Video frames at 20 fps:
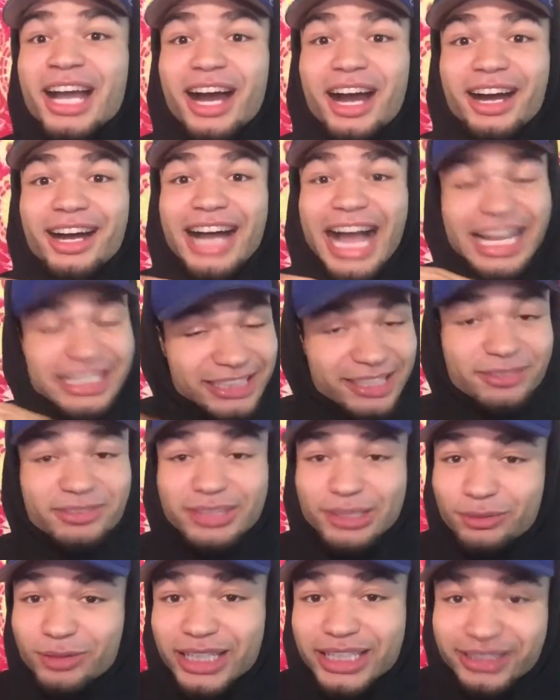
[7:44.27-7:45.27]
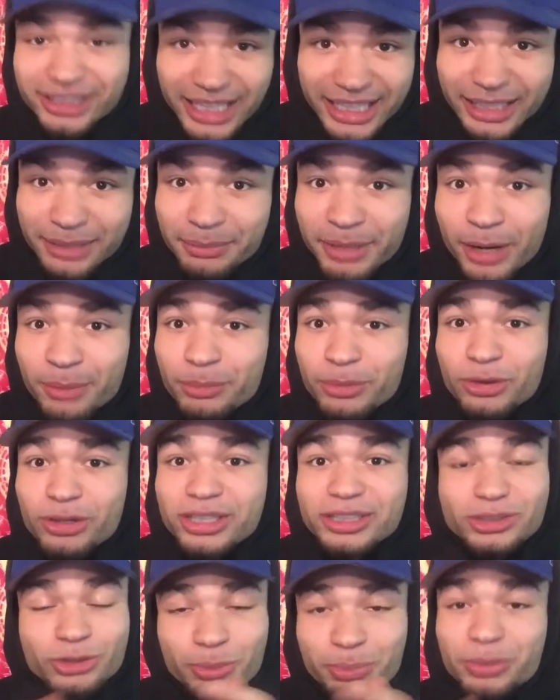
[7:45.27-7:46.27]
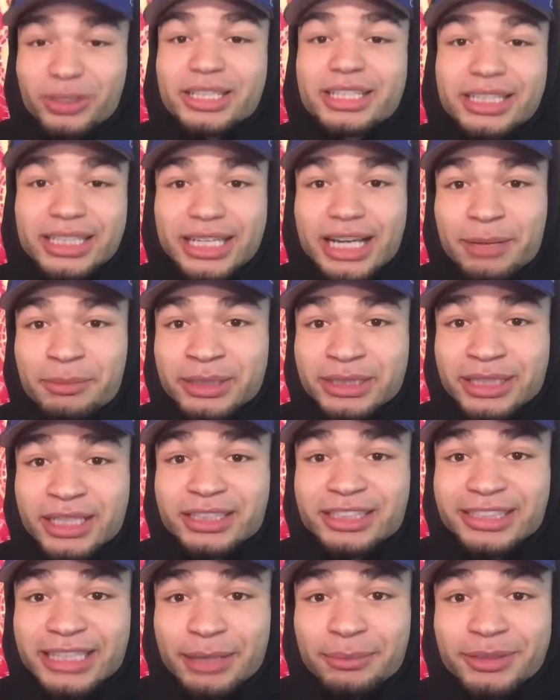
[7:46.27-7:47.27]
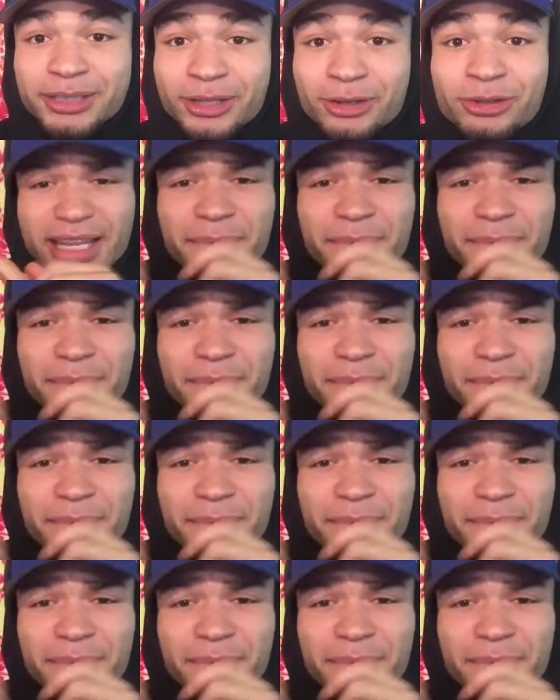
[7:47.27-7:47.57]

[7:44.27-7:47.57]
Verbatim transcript: I definitely want to check him out more, so put it in the comment section down below.